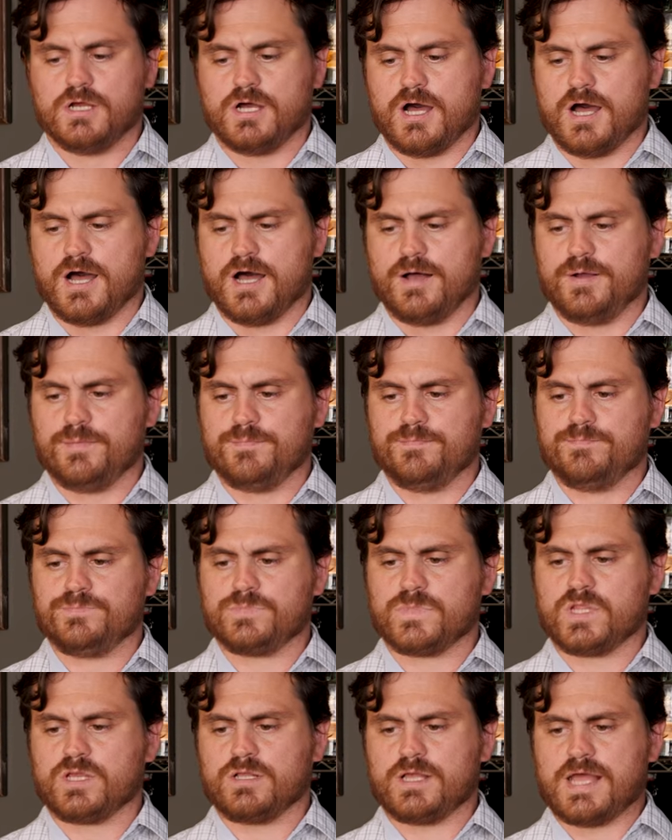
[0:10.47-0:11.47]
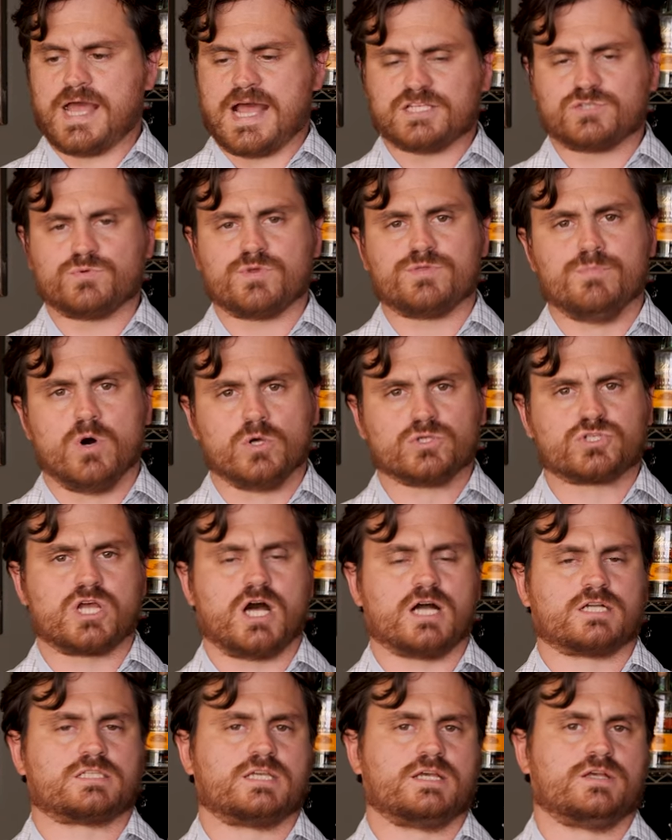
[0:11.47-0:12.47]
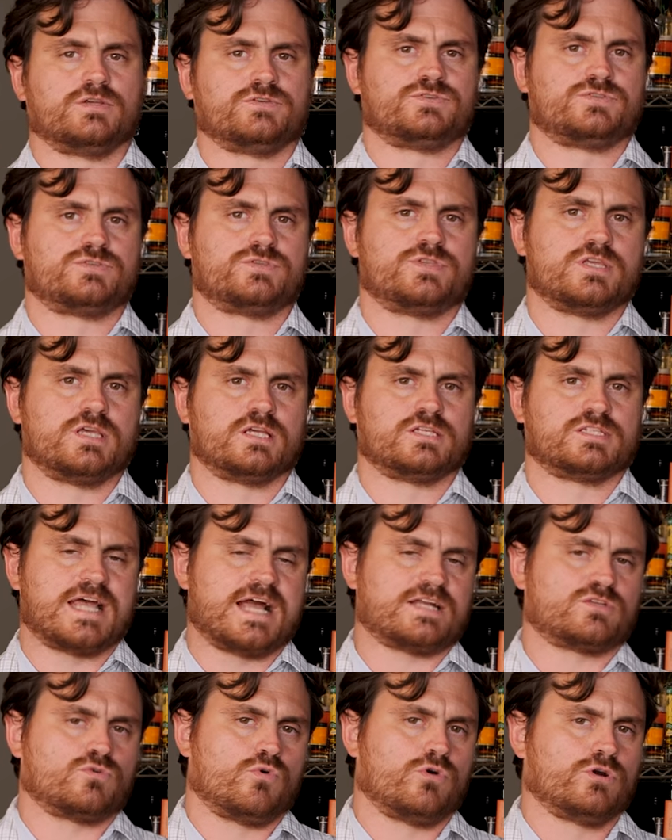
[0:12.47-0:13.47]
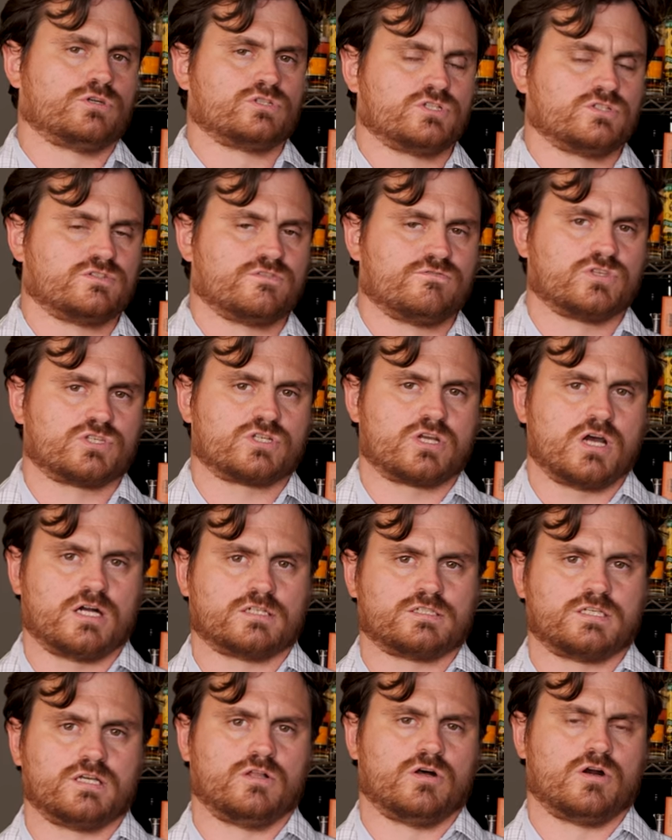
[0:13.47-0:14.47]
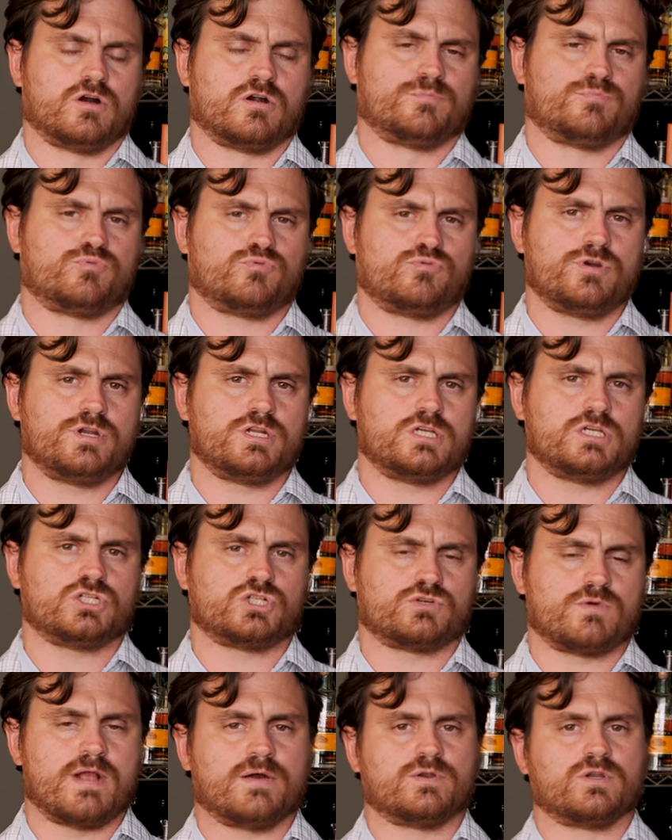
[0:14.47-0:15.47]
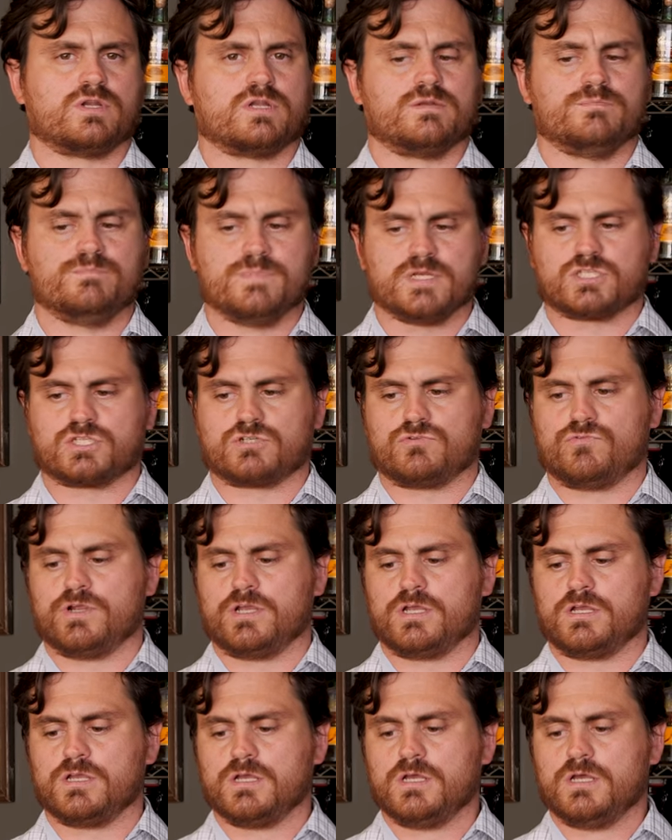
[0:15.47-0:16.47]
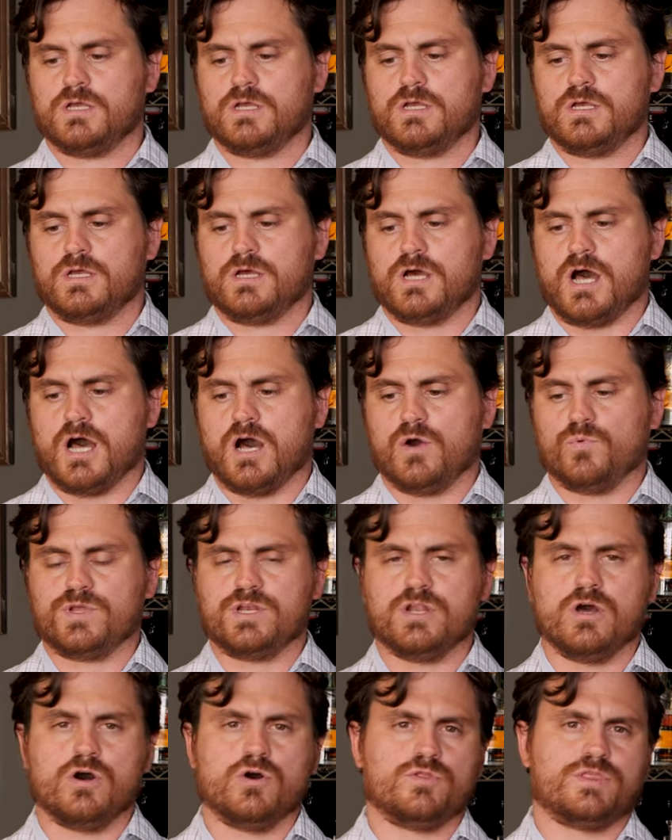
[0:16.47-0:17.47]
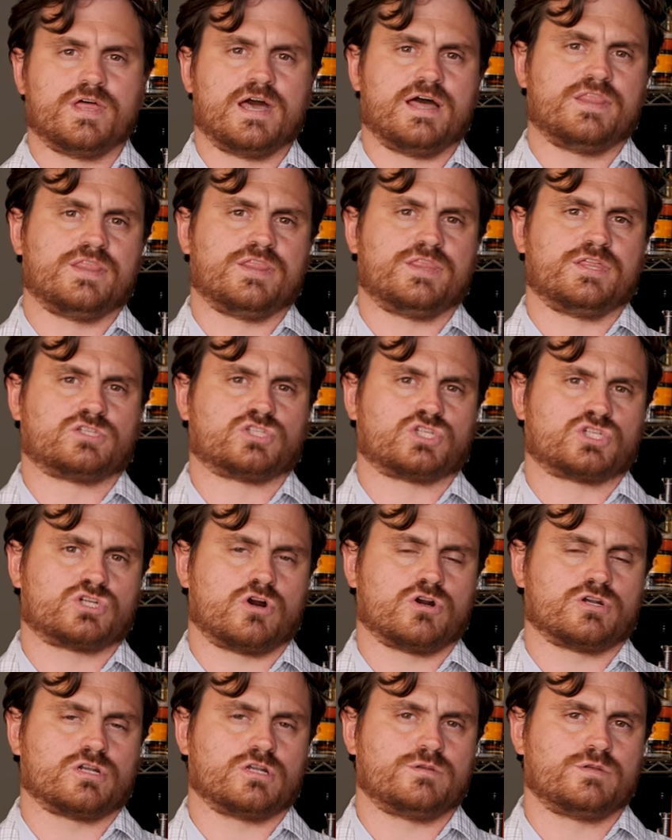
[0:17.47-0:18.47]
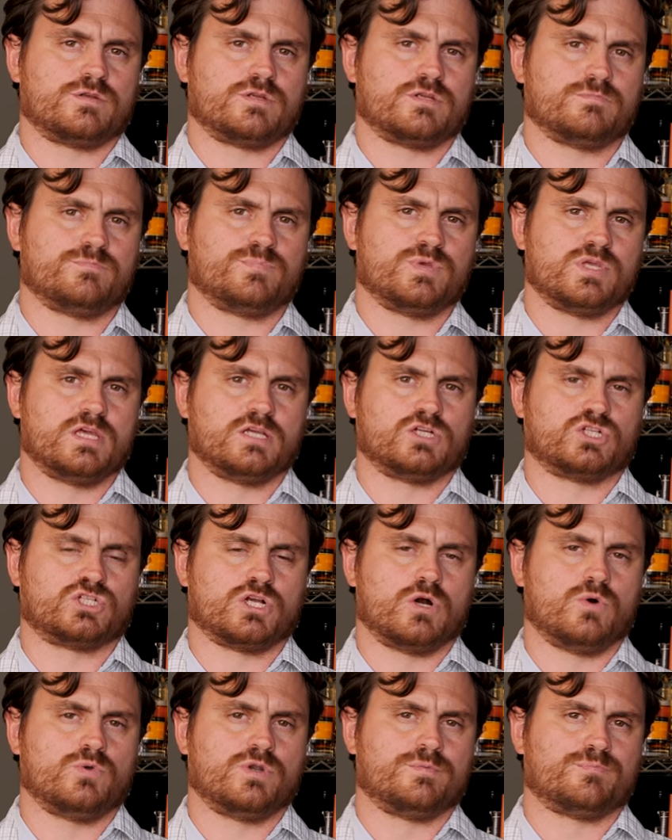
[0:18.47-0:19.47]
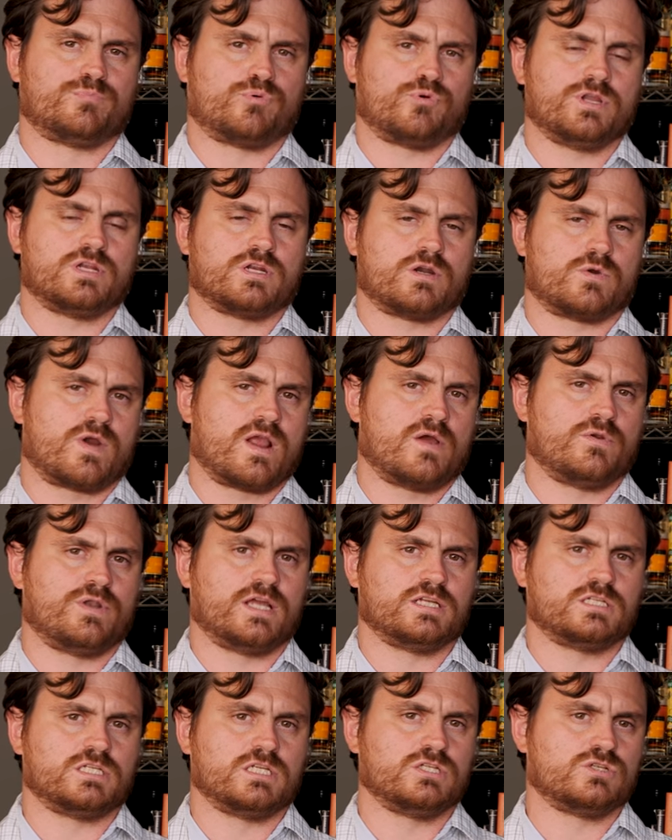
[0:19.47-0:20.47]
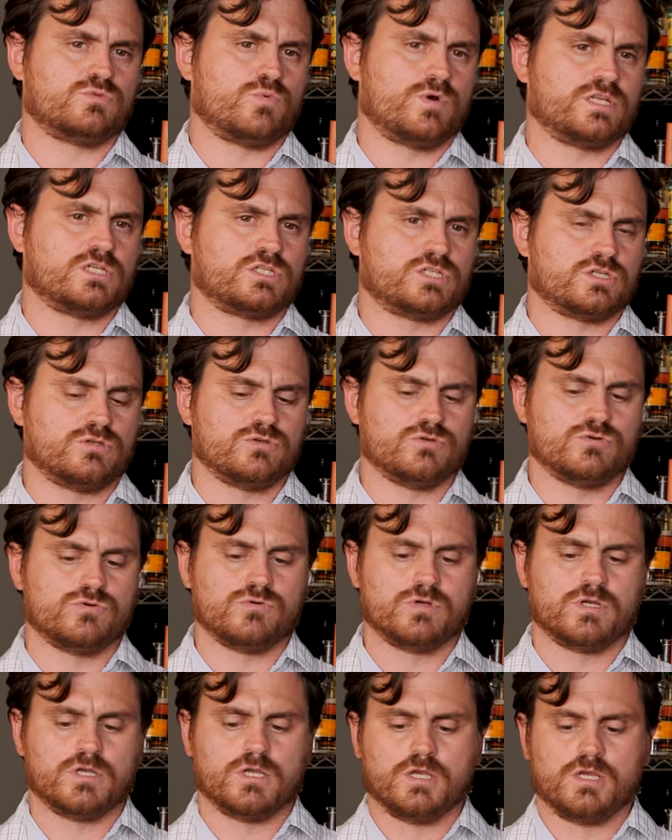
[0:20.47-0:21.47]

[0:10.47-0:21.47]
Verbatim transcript: Um, as with most cocktails, the exact origins of this cocktail are pretty shrouded in mystery. Uh, we know that it started being shown in print around 1922.